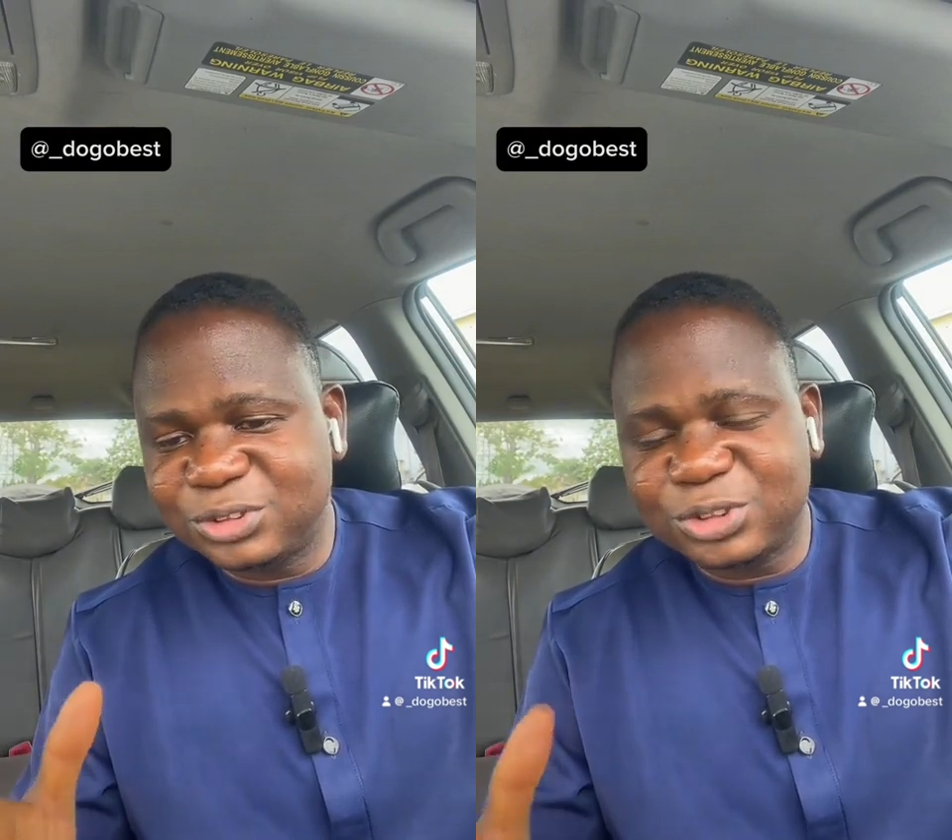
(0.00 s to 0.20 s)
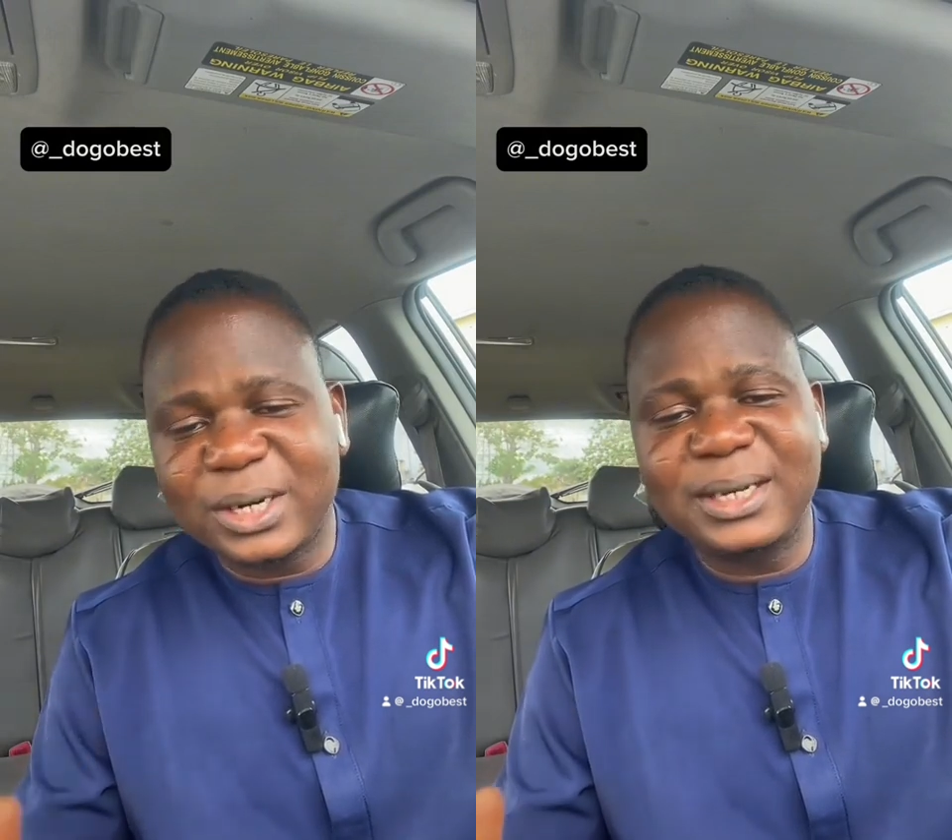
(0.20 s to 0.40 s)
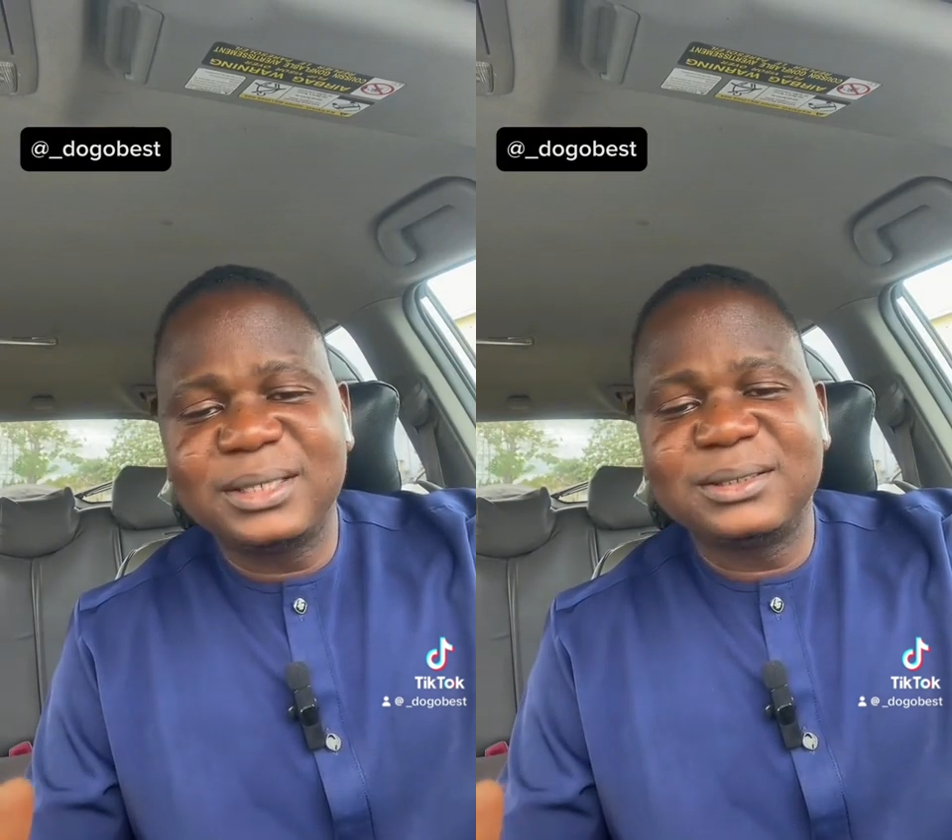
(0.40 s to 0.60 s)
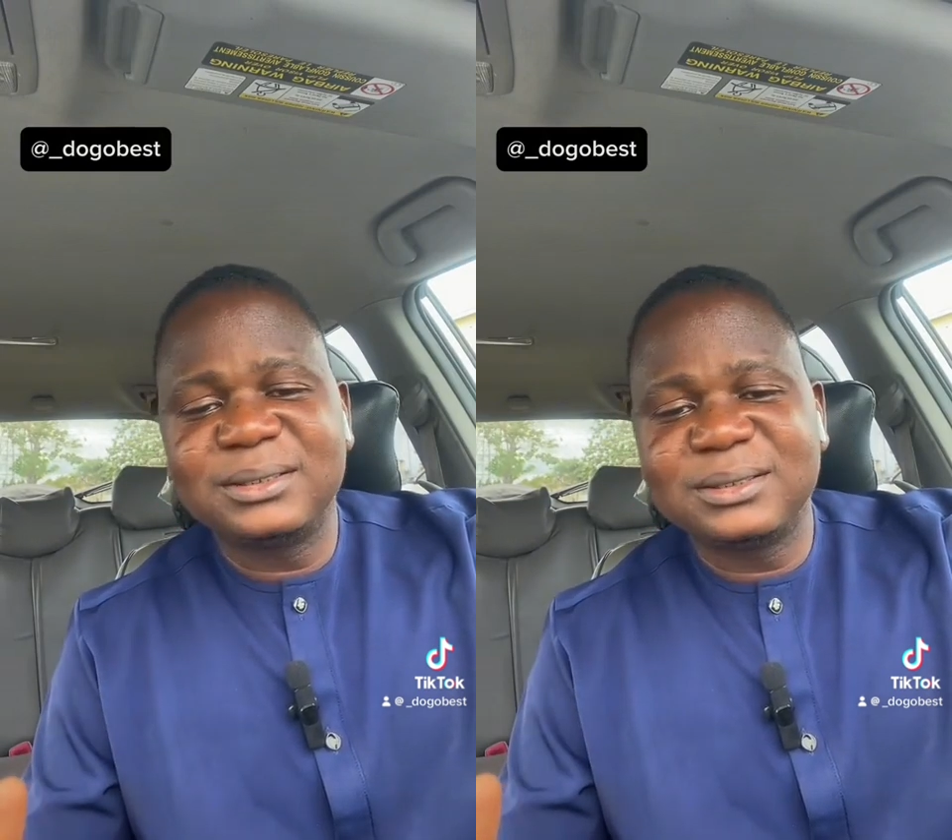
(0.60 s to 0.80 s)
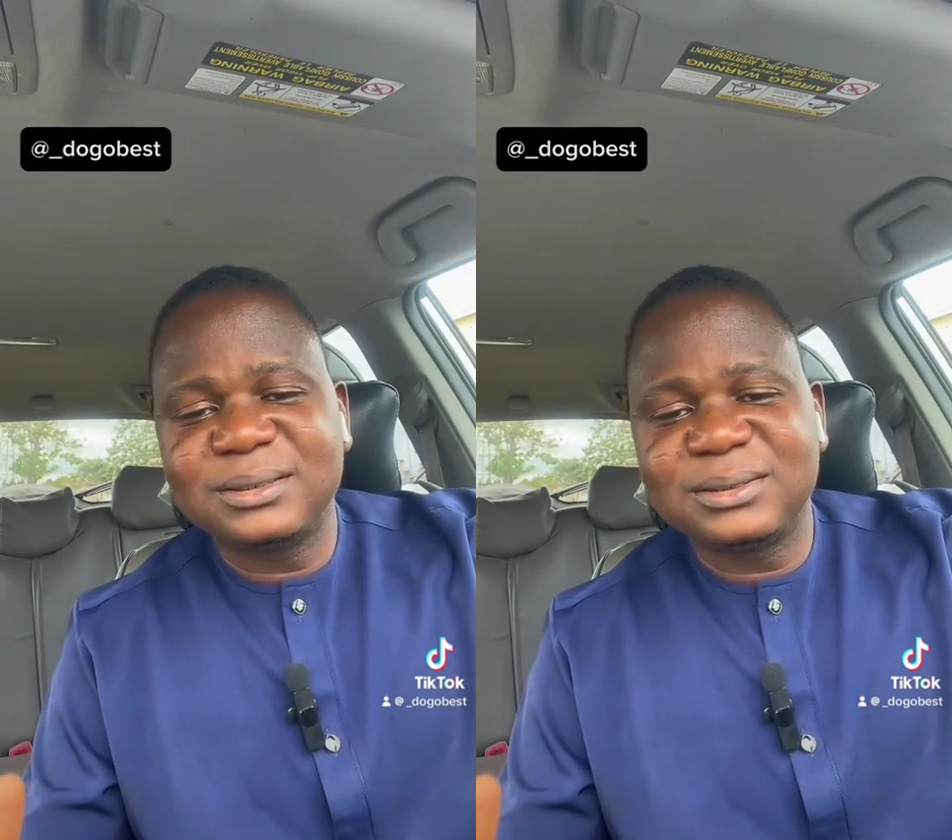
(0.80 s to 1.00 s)
trying
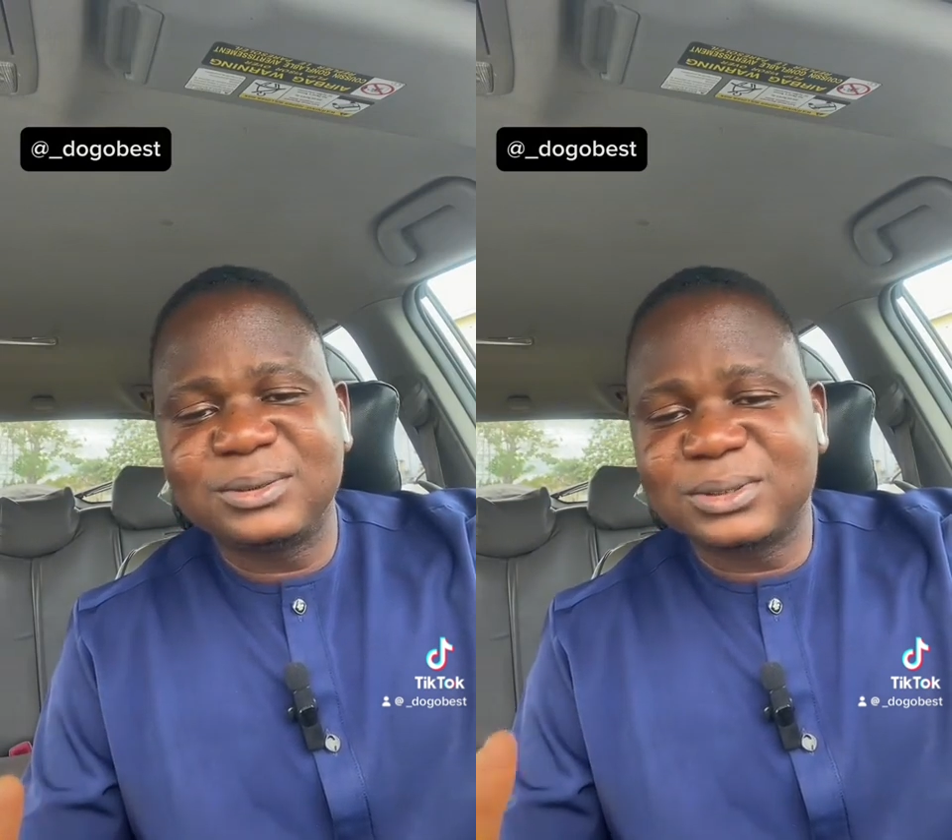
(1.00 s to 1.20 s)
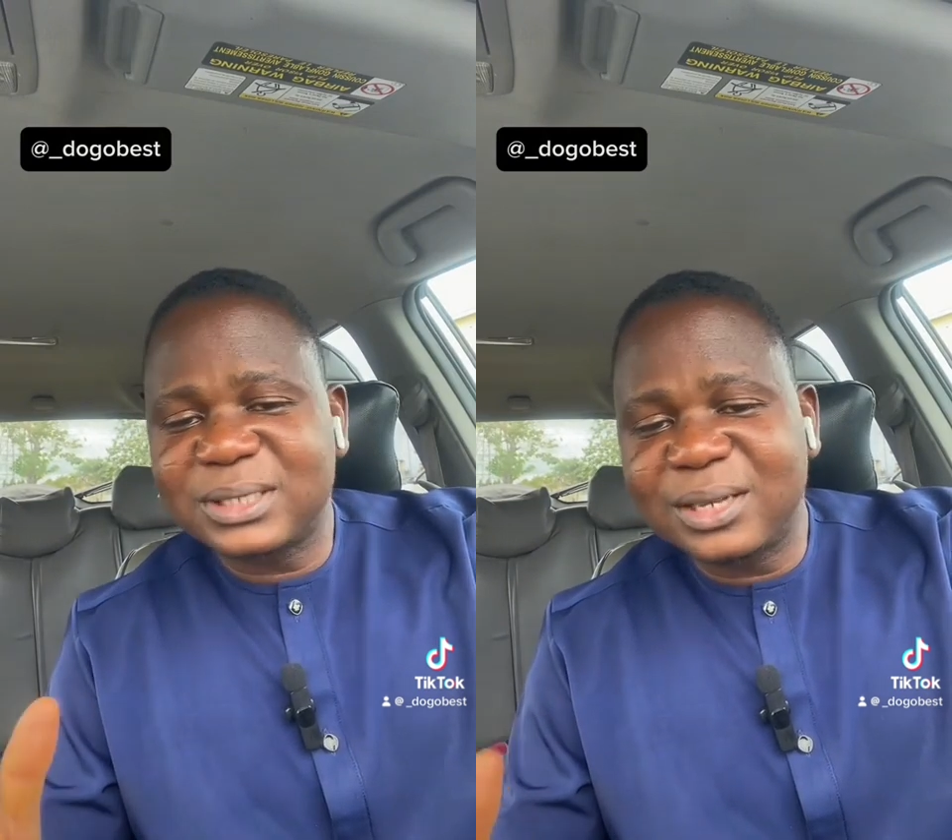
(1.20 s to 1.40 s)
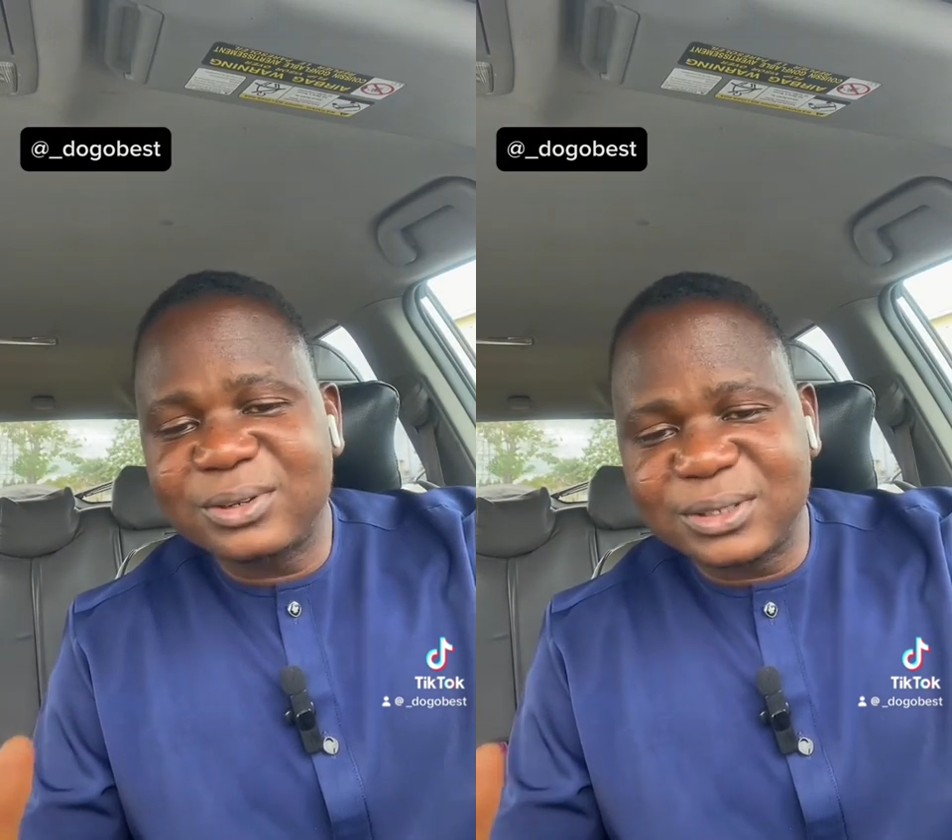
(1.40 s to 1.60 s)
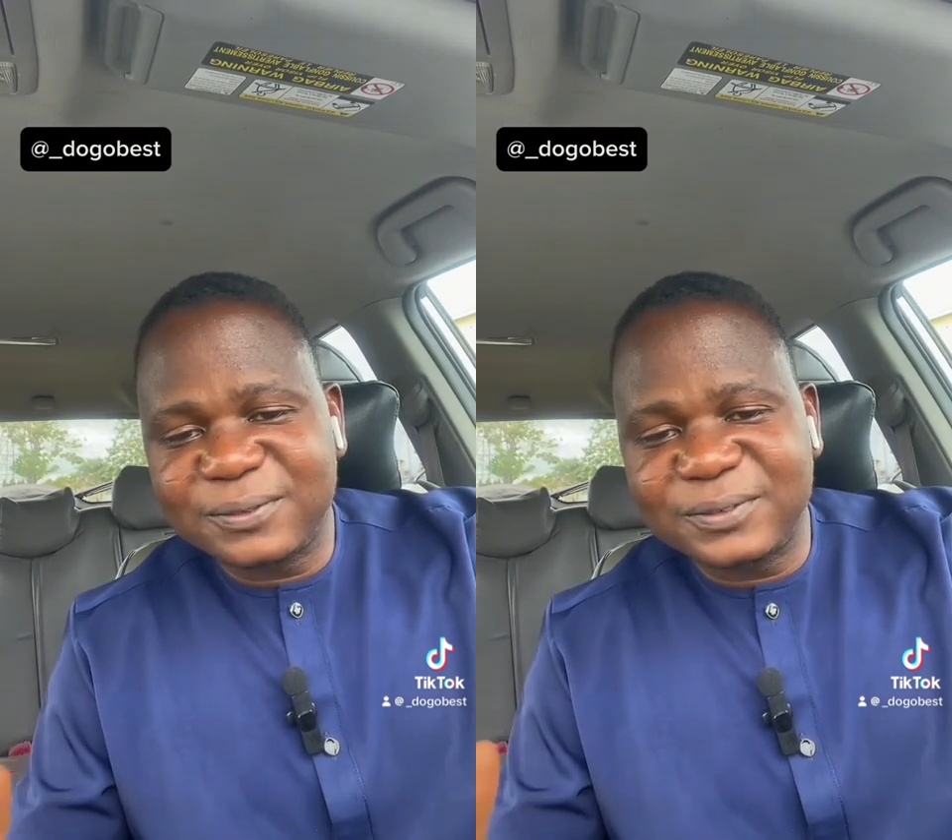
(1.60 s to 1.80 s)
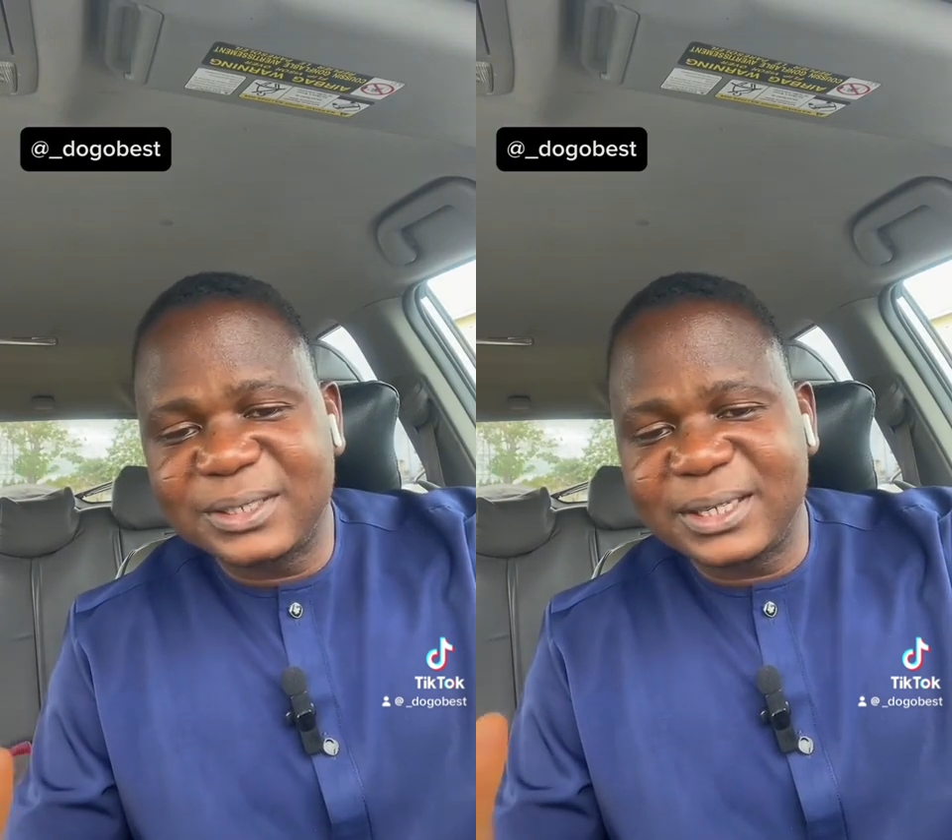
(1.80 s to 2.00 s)
to stand on
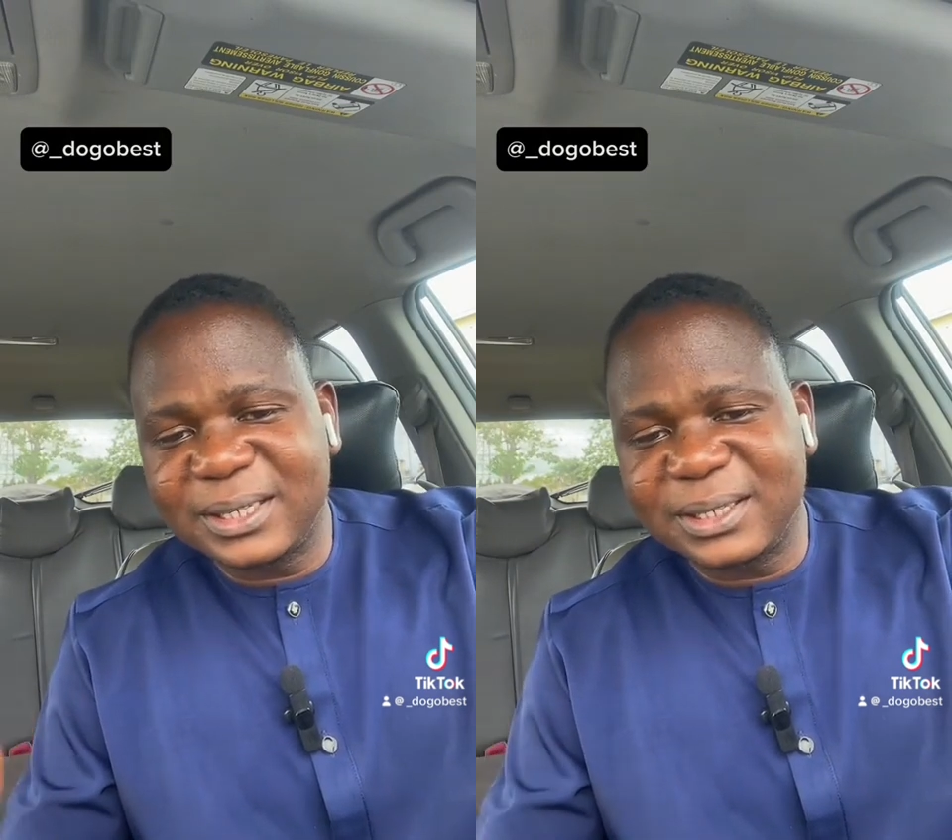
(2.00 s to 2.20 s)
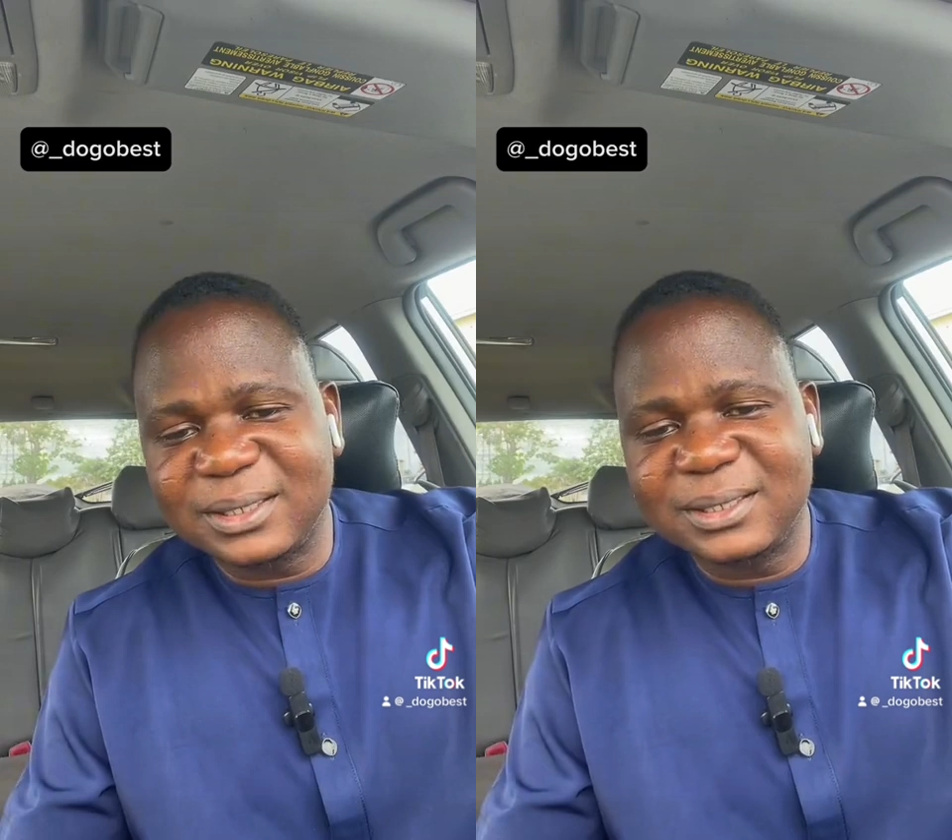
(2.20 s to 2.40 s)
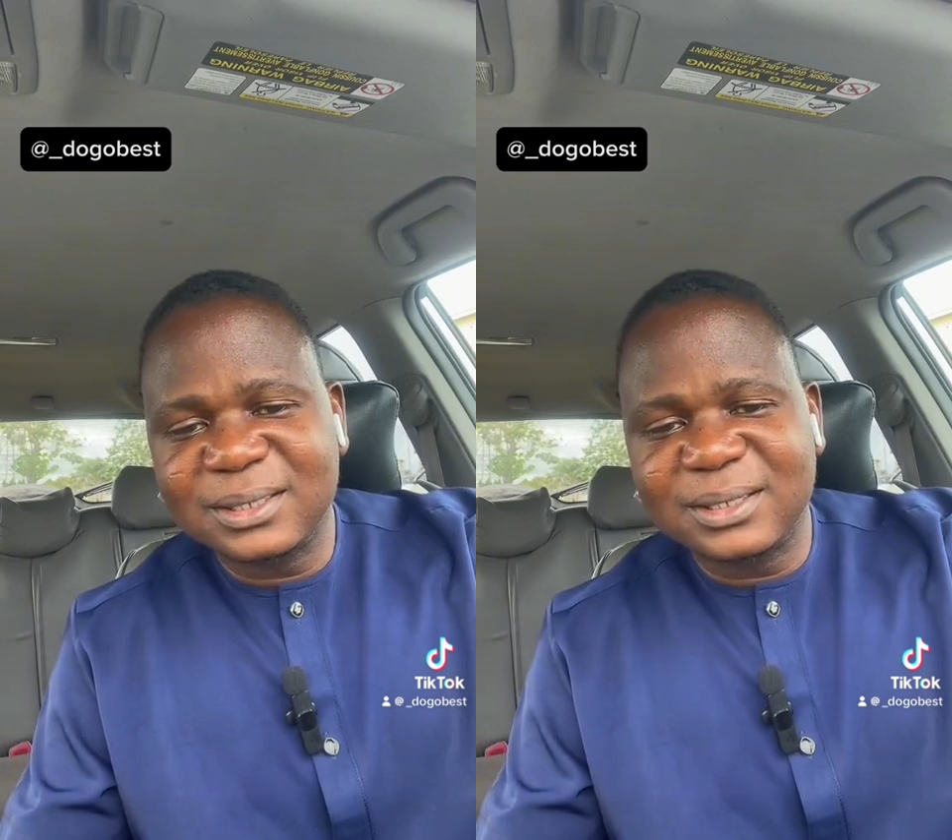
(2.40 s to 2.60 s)
his feet again